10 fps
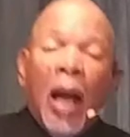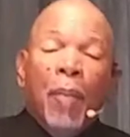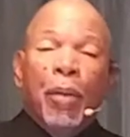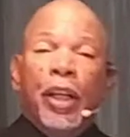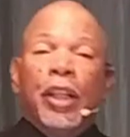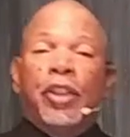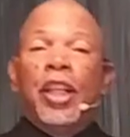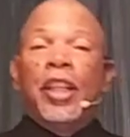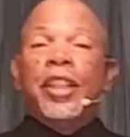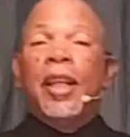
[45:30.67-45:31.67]
but he
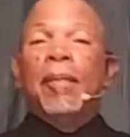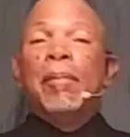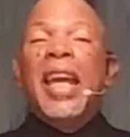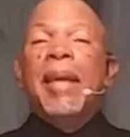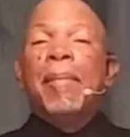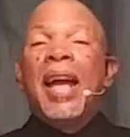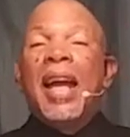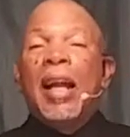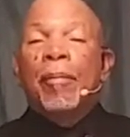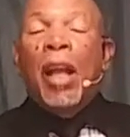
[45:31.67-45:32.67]
sent them,
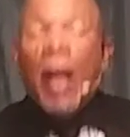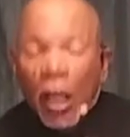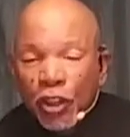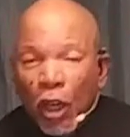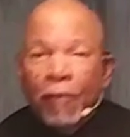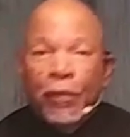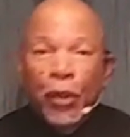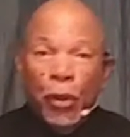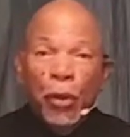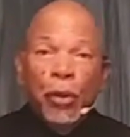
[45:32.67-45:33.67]
amen, some
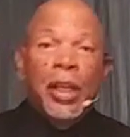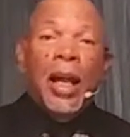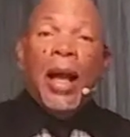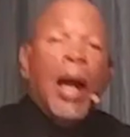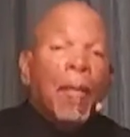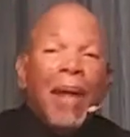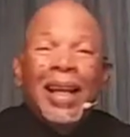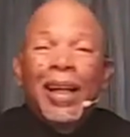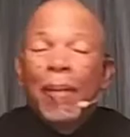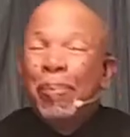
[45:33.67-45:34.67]
food by
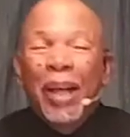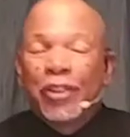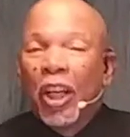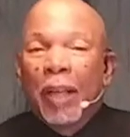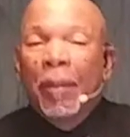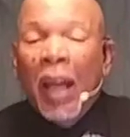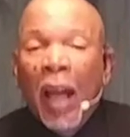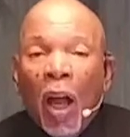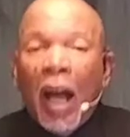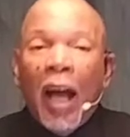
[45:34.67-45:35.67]
a buzzard,
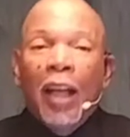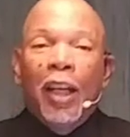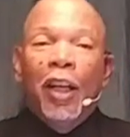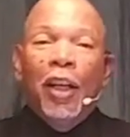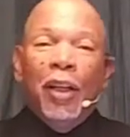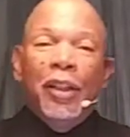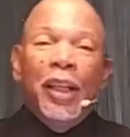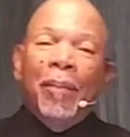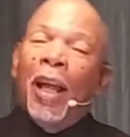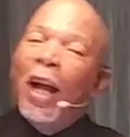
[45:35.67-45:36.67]
hallelujah,